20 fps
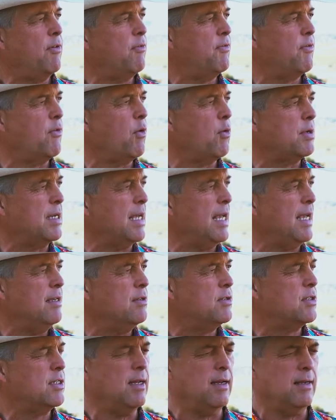for four
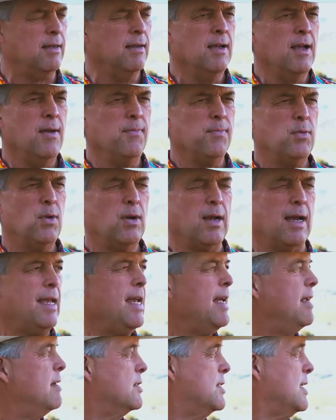days. And you're like,
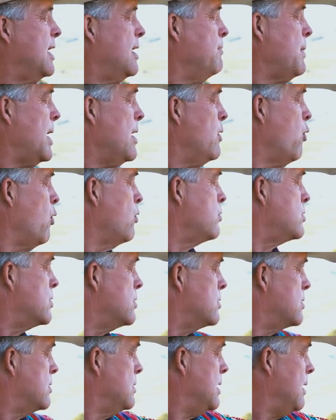hang on a second, my
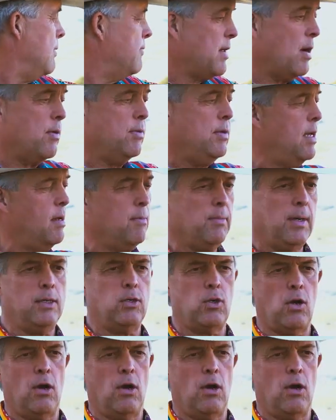horses live down here, my